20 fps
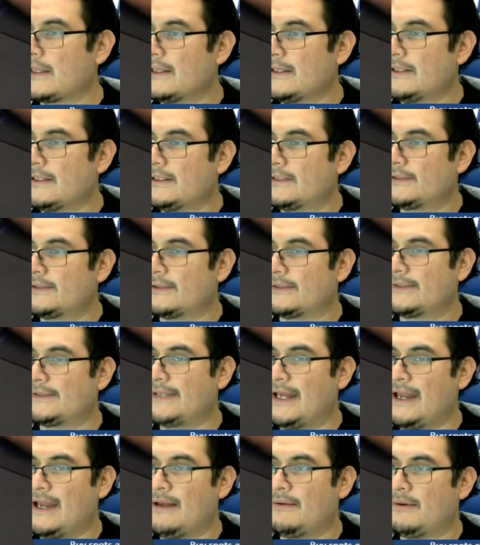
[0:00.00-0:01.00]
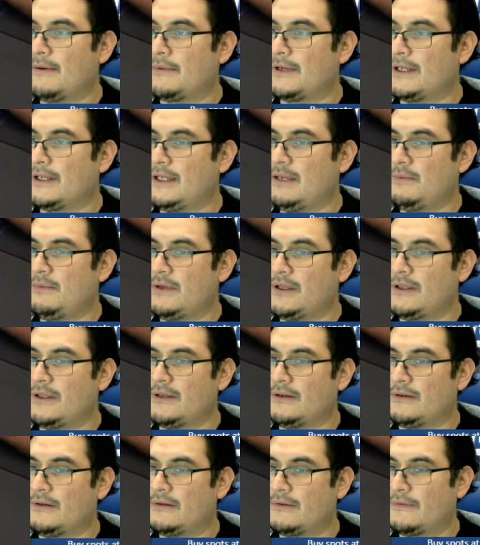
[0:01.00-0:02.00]
so, Sam, I'm going to email you.
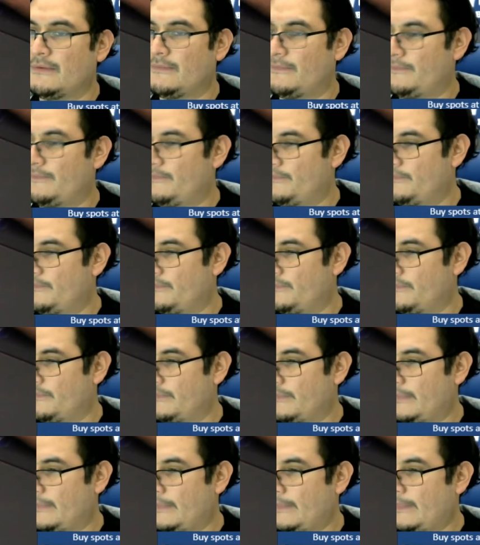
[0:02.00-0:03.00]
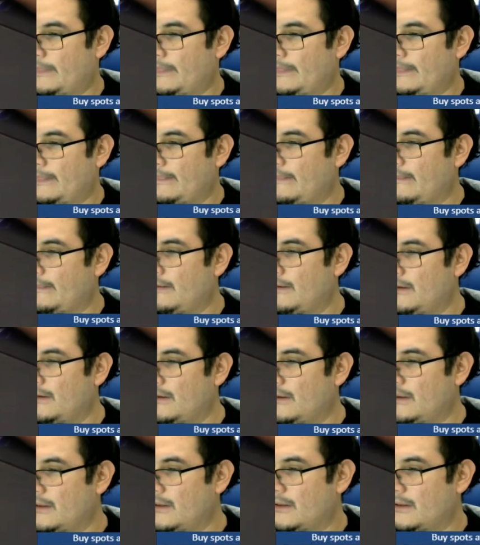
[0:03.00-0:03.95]
Oh boy.